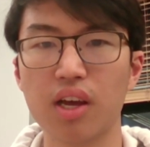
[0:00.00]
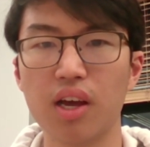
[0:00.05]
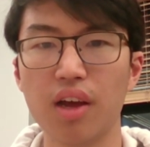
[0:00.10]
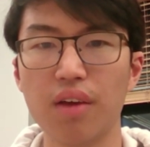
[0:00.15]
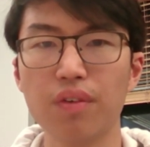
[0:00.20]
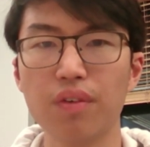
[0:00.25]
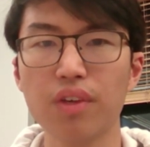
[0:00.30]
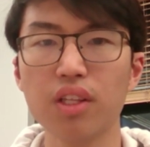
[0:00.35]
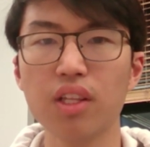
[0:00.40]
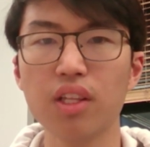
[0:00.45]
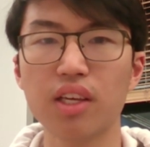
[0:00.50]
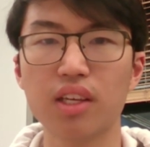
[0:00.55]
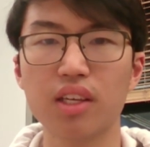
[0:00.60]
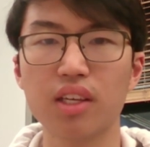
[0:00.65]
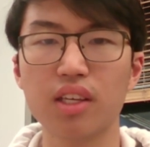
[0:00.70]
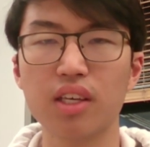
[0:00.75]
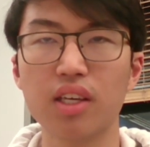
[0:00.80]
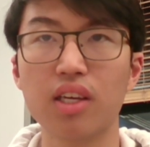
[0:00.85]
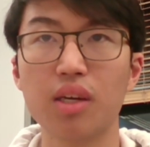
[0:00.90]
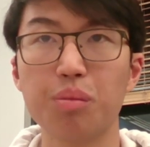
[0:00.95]
I feel like
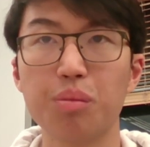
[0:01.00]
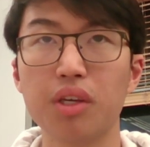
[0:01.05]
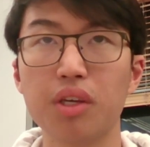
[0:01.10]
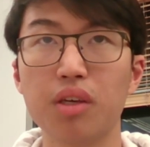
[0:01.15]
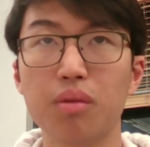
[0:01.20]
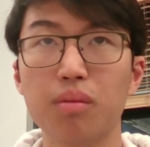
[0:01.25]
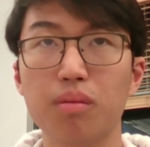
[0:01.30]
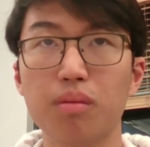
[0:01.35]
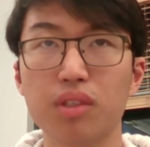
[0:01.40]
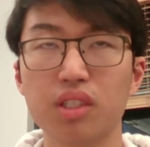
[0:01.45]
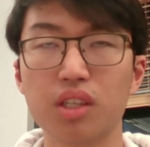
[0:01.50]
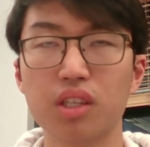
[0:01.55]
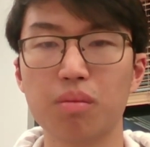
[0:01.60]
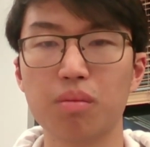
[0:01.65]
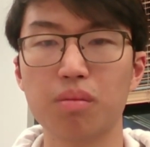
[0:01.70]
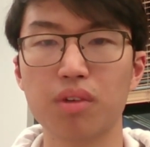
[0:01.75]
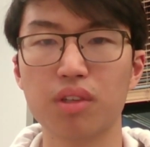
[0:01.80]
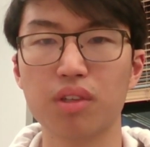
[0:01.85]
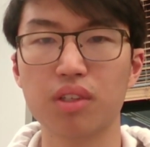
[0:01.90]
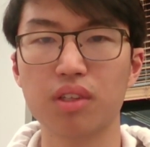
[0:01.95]
he could be
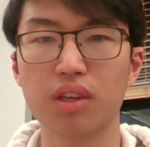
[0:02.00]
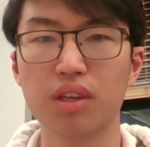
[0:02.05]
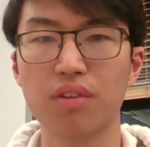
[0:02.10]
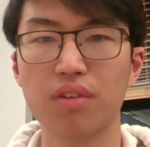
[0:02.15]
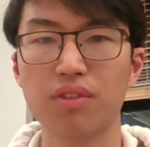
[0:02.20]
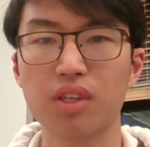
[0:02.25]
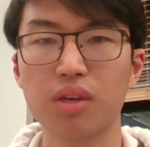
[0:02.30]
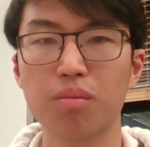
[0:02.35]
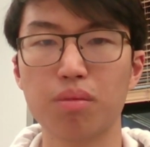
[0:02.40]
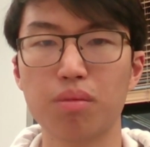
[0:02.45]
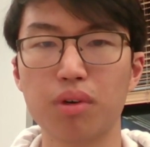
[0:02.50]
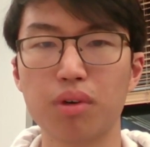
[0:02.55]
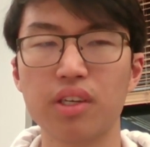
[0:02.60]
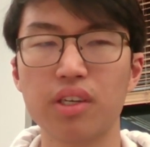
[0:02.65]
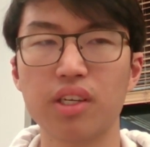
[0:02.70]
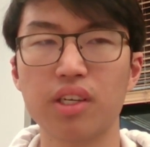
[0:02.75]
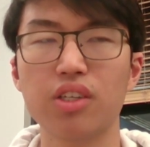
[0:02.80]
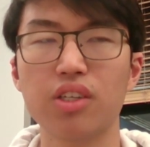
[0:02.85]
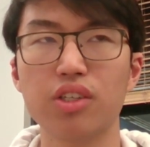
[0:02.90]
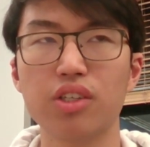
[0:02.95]
some pretty
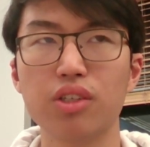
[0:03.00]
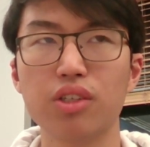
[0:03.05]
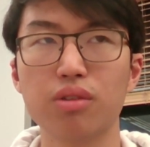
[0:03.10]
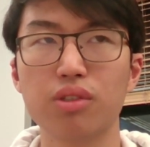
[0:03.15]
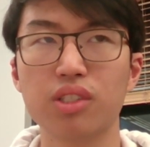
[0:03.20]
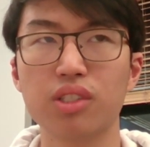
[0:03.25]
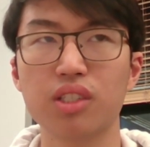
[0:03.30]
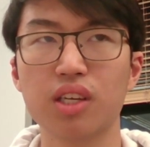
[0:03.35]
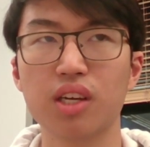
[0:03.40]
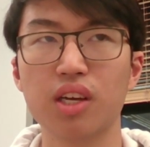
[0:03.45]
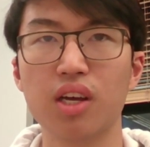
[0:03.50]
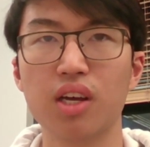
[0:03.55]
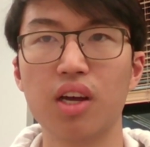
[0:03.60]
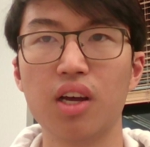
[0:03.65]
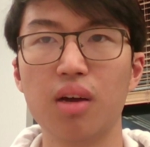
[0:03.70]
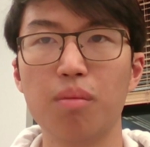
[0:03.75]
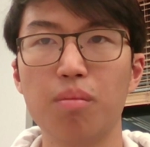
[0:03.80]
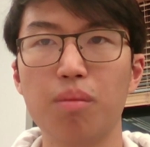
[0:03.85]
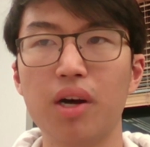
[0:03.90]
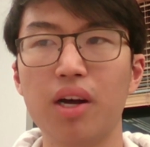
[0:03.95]
good use,
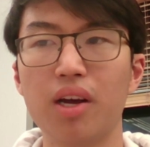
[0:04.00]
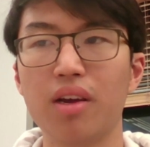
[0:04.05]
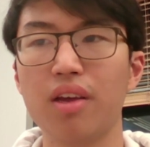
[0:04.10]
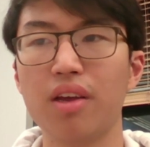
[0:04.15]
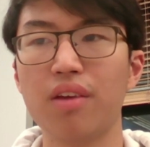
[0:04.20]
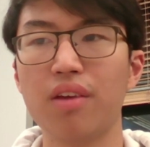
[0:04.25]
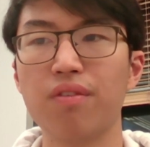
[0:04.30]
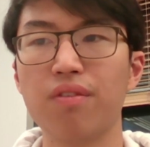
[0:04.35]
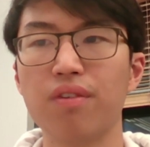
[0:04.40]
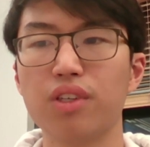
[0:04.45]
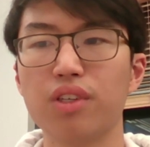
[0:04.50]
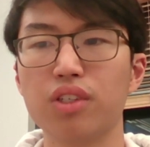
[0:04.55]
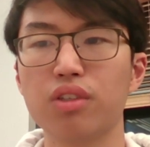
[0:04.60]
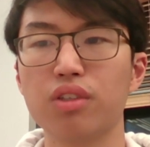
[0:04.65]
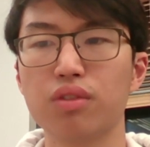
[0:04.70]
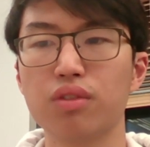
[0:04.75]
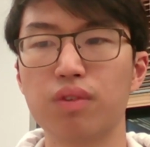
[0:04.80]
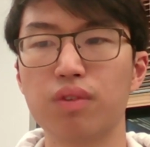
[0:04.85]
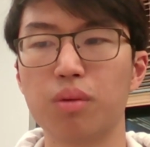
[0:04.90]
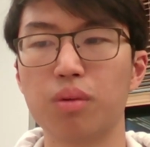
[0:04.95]
but if
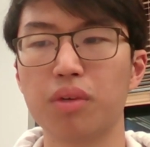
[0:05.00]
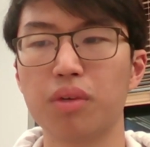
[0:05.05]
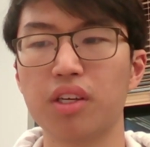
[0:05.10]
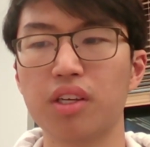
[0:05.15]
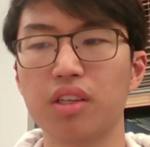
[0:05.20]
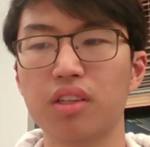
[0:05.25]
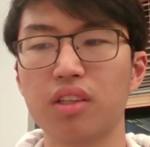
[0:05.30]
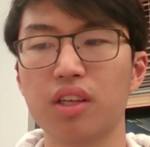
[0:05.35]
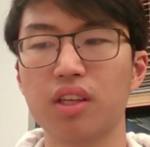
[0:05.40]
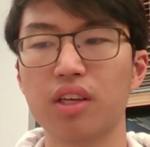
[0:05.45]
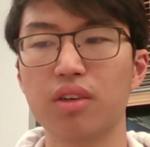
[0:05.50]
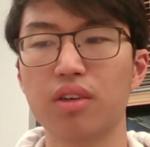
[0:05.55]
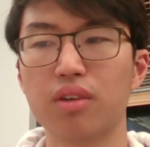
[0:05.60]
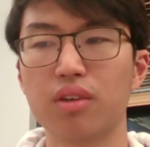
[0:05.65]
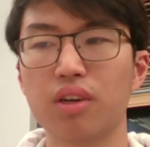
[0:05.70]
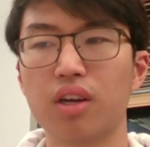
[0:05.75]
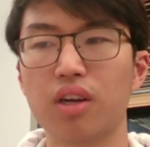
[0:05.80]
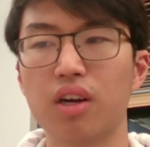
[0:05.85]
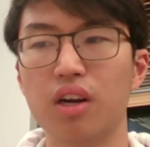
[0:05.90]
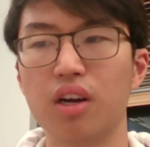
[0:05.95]
use for me
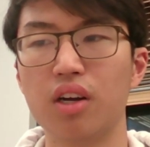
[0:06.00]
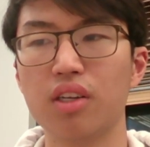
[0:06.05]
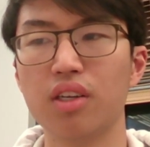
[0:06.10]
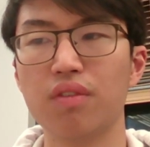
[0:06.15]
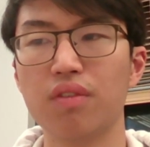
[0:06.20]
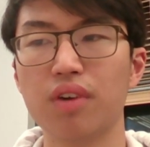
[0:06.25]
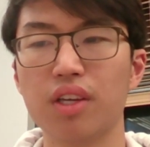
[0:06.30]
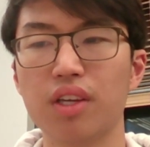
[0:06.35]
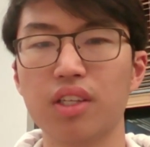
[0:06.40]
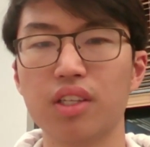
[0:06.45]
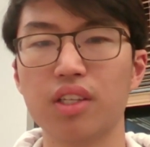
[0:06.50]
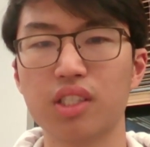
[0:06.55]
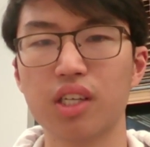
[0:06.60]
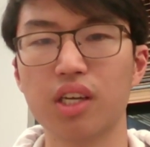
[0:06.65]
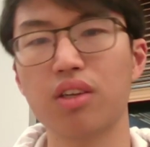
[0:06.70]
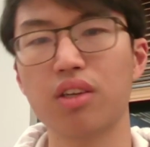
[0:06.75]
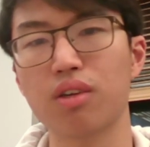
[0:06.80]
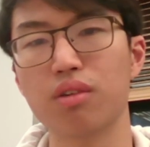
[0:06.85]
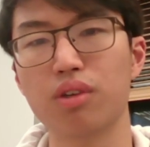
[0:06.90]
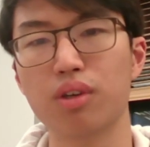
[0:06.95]
later on if I decide
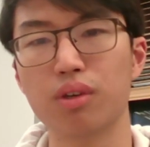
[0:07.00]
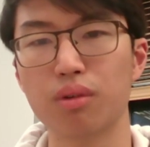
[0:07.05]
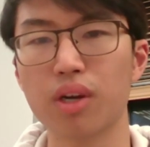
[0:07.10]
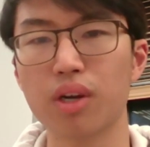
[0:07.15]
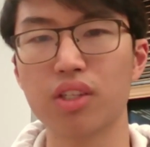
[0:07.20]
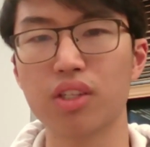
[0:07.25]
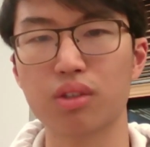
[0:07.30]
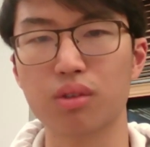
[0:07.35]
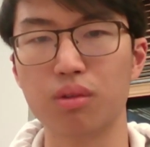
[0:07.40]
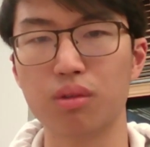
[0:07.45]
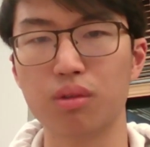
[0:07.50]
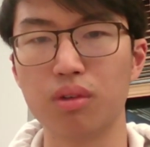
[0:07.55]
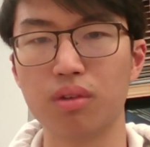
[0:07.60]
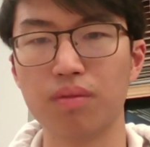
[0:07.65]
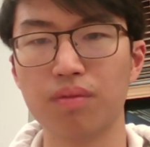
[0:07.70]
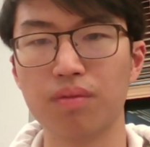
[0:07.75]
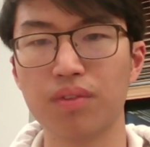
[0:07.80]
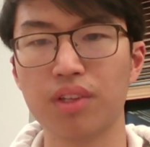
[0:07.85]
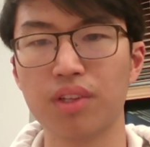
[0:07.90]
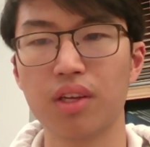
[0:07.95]
to go to grad
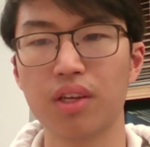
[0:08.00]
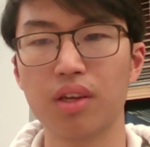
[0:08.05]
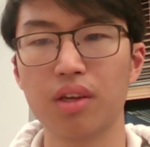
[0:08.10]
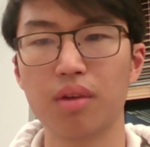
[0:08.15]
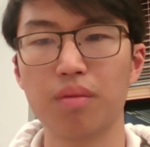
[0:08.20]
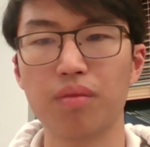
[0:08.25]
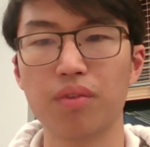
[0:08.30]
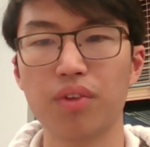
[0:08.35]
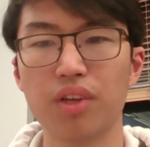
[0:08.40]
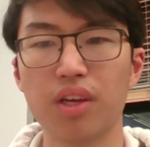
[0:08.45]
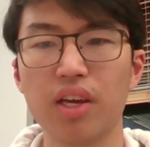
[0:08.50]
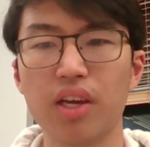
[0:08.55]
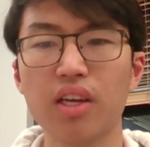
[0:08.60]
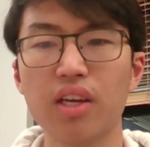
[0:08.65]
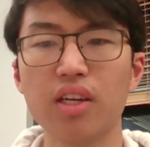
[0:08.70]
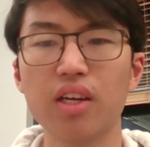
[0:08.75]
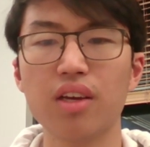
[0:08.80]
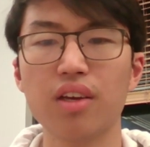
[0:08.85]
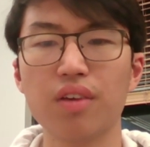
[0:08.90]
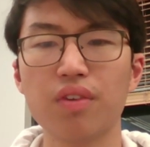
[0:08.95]
school,
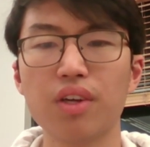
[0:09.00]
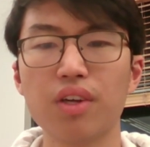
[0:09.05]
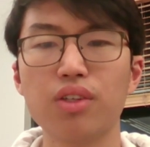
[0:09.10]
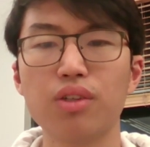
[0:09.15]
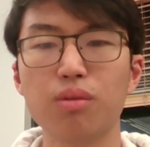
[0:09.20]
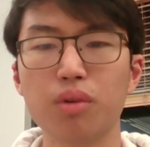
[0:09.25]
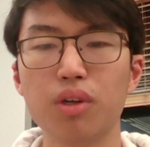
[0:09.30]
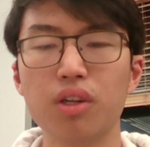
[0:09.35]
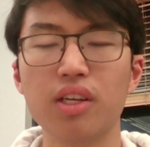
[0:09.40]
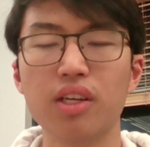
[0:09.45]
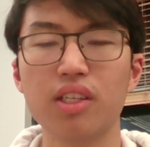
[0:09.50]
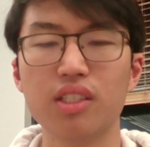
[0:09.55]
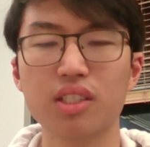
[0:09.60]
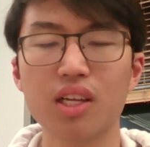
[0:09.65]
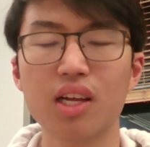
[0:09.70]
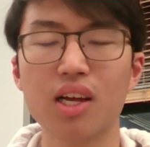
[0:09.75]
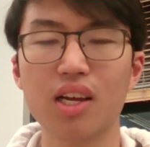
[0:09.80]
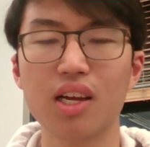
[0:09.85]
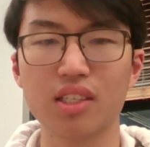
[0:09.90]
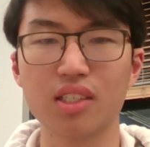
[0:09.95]
and if I do well in his
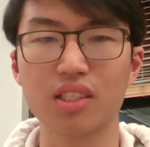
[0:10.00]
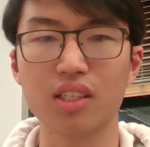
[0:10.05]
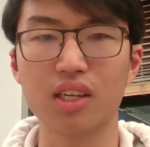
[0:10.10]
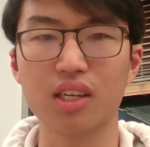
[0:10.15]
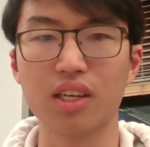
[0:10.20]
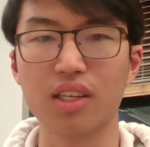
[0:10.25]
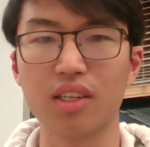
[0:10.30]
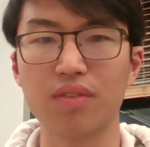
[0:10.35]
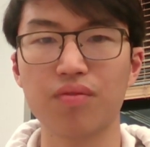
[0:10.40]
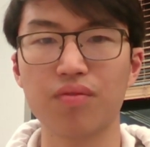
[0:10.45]
class, like